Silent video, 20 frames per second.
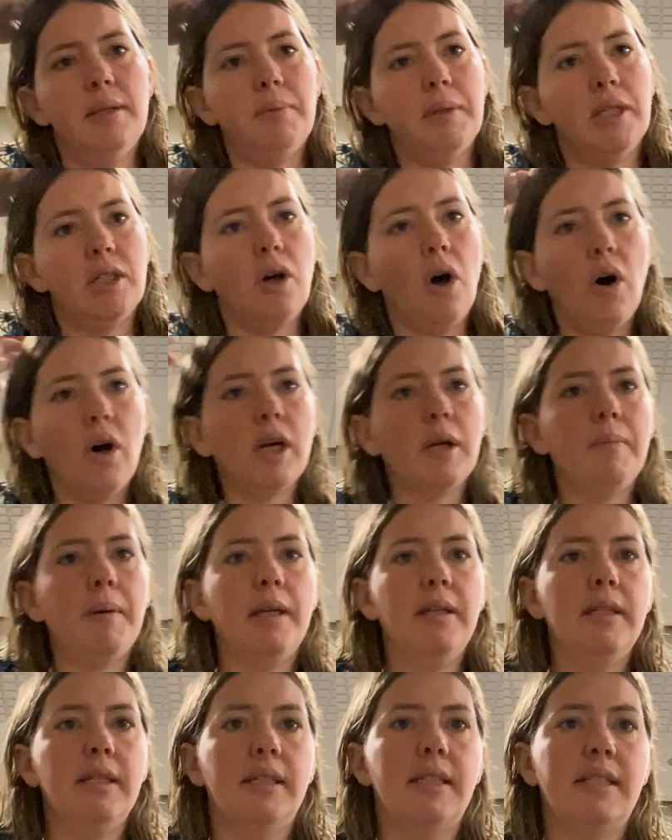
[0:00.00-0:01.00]
we talk
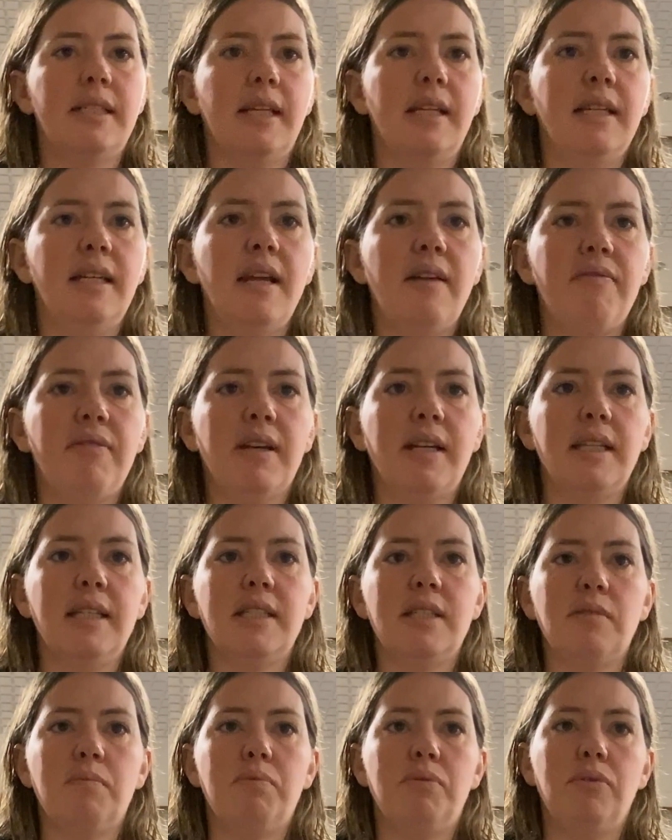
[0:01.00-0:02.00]
about the
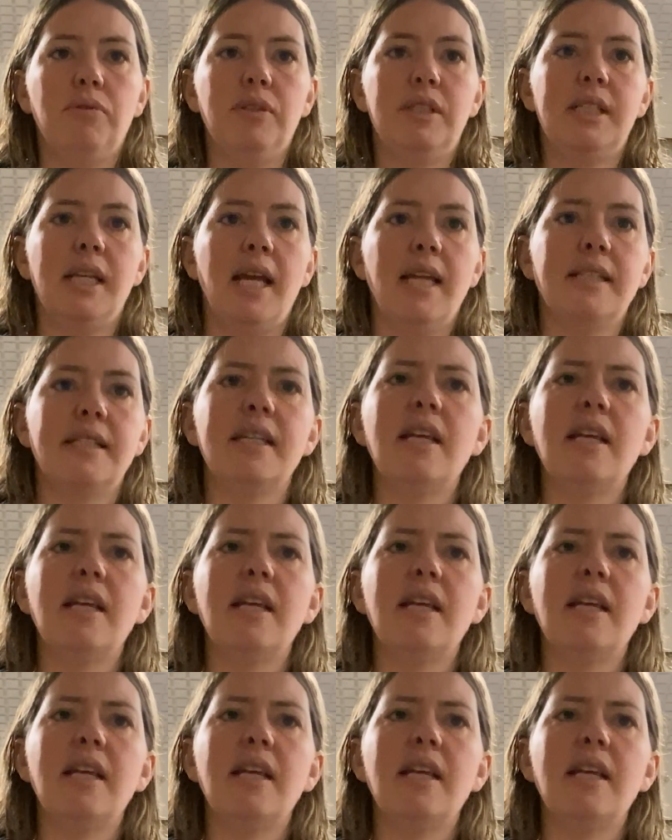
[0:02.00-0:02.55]
significance of process.